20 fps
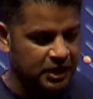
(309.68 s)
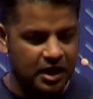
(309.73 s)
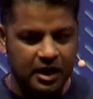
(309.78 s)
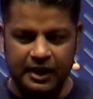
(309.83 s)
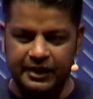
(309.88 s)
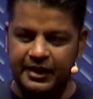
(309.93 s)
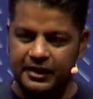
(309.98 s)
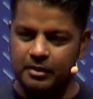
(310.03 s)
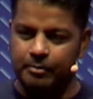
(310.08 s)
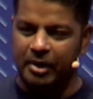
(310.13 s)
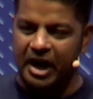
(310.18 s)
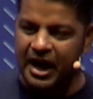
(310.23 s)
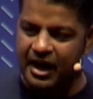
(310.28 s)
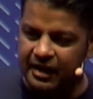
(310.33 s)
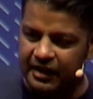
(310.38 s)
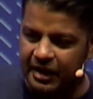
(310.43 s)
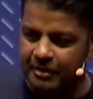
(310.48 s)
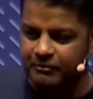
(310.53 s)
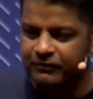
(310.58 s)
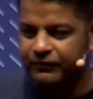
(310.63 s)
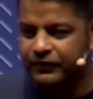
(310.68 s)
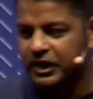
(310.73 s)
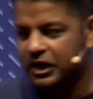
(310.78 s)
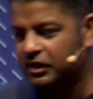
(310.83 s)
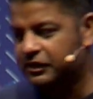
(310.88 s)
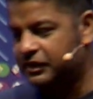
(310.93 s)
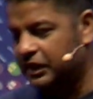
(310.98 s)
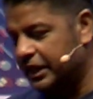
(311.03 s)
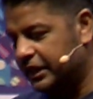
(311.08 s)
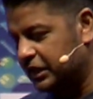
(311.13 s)
And then the paradigm
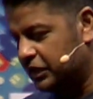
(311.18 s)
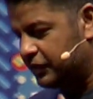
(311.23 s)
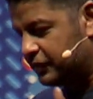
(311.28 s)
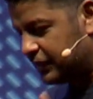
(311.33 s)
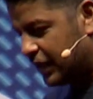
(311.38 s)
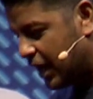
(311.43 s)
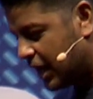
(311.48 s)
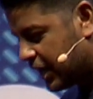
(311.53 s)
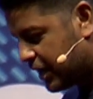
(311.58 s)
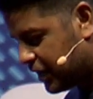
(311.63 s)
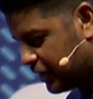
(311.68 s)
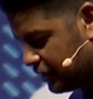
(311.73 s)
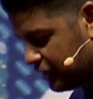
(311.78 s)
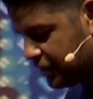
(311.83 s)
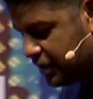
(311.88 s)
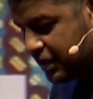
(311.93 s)
feels like it's dying.